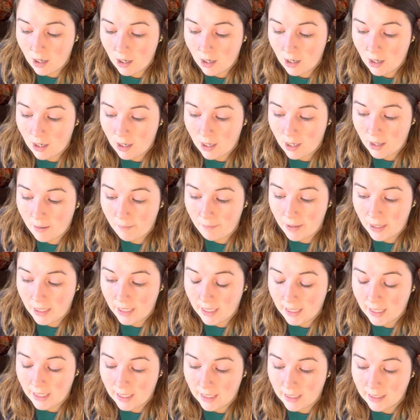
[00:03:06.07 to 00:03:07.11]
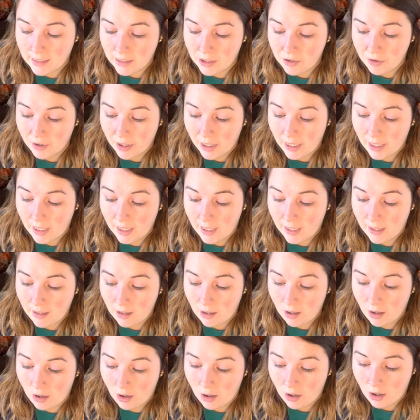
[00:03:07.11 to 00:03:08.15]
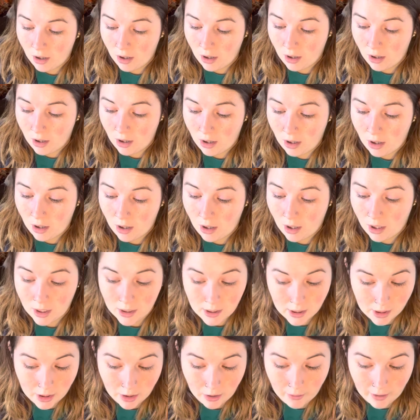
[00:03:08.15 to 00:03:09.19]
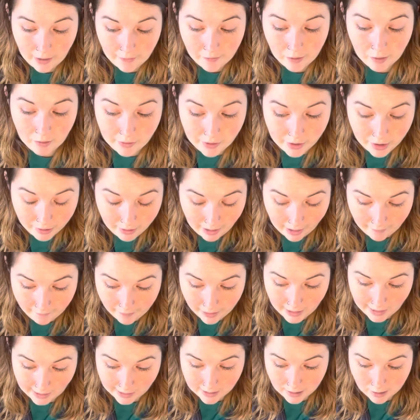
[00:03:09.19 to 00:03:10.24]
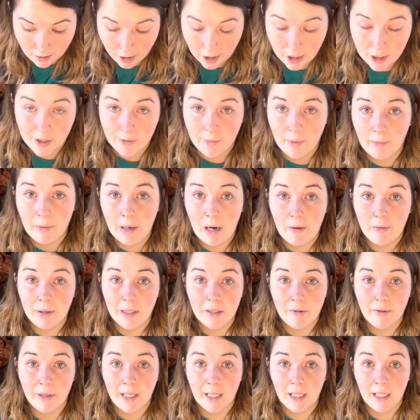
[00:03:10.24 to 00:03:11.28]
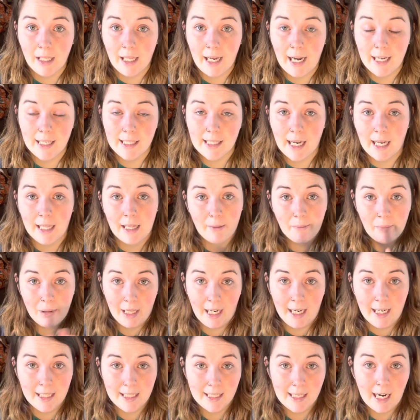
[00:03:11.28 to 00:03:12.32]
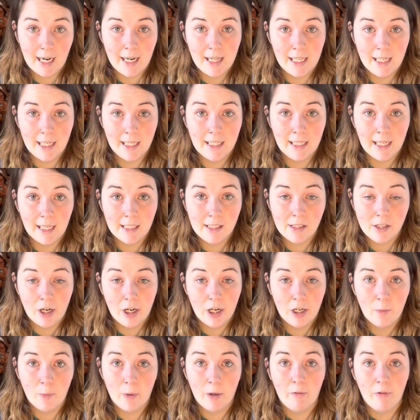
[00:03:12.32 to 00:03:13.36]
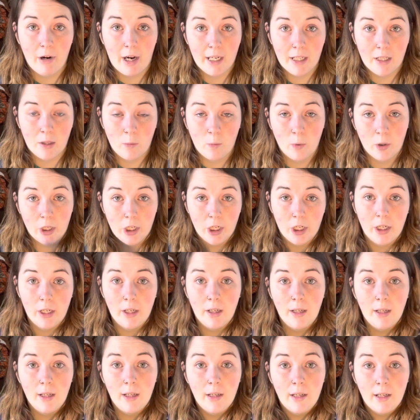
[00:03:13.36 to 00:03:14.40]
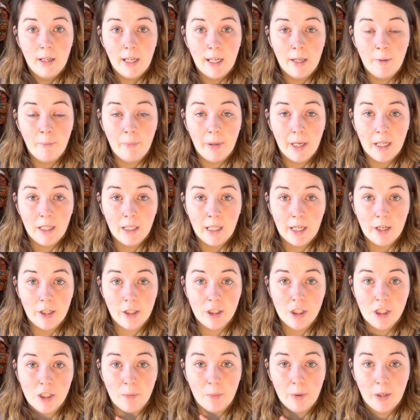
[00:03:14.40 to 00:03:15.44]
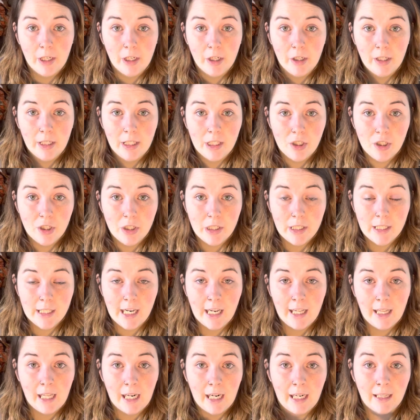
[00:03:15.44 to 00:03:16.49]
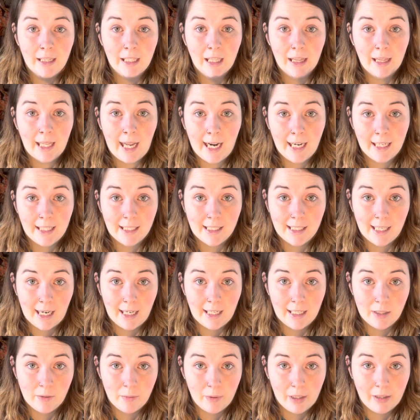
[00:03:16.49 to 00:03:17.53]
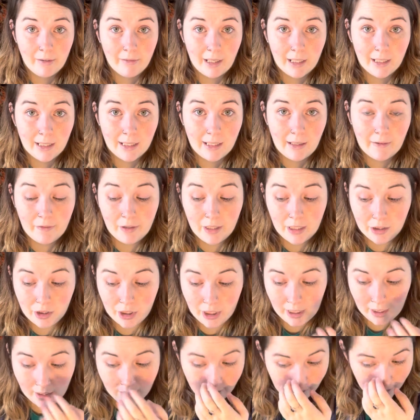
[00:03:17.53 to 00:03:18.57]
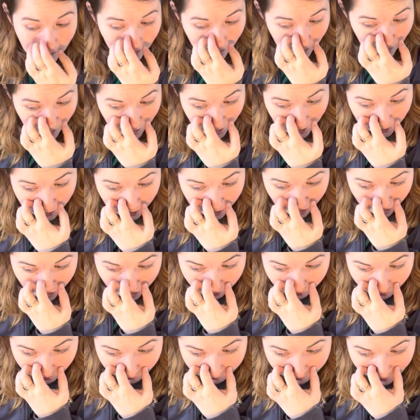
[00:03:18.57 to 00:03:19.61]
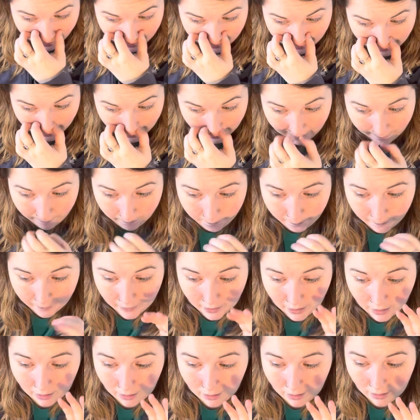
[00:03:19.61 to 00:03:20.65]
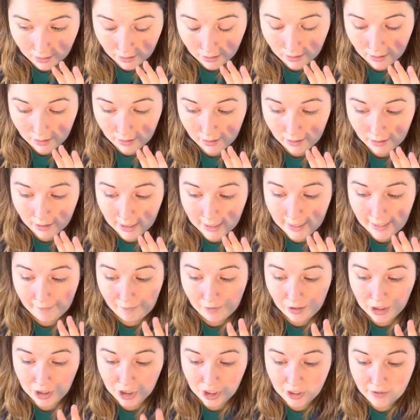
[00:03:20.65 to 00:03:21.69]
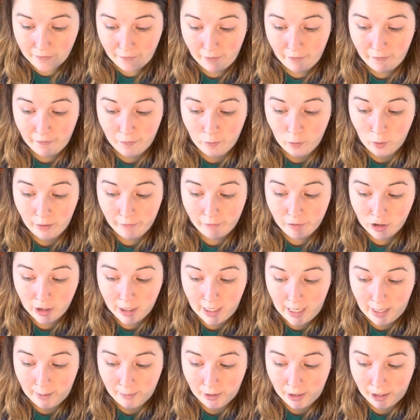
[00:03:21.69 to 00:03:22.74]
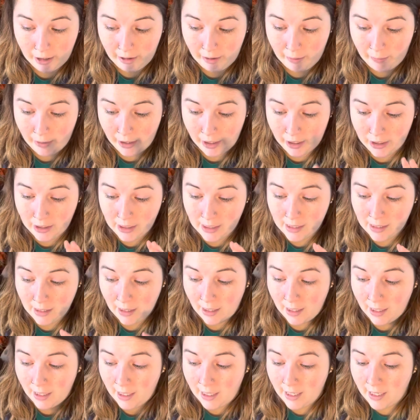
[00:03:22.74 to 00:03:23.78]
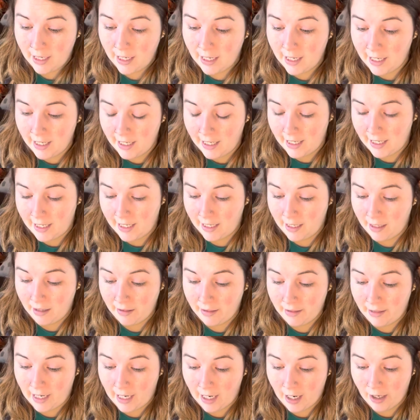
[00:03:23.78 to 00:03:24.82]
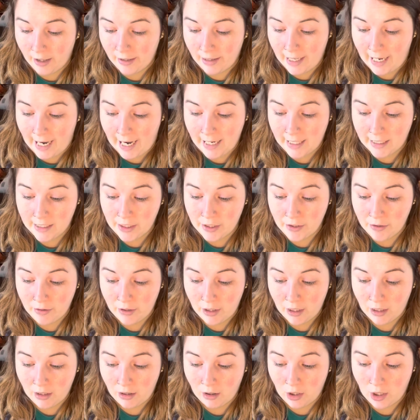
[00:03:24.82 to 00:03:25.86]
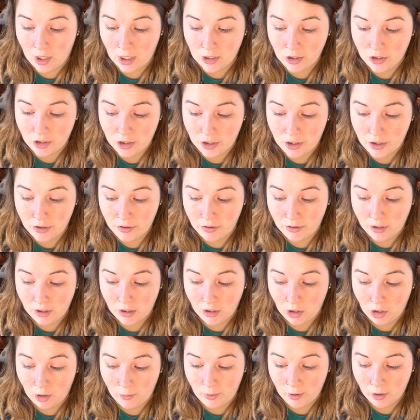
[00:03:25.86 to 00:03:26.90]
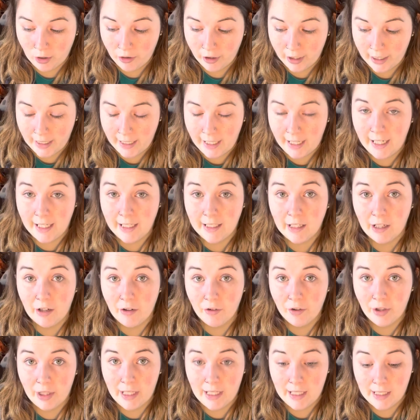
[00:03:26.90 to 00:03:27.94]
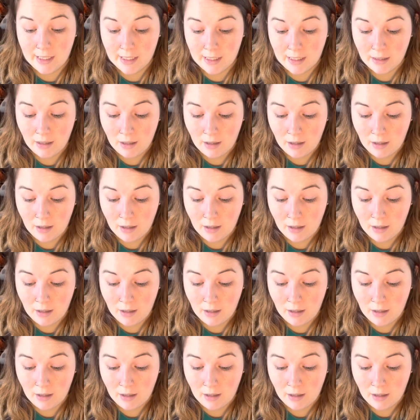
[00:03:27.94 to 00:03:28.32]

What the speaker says: And you can also, if you do have index cards, remember how we do it in class. On the blank side of the index card, we write the word in big letters, you put your initials, and then on the line side is where you write the definition. So you are writing the definitions for 4 vocabulary words, and they are latitude, longitude, global grid, and degrees.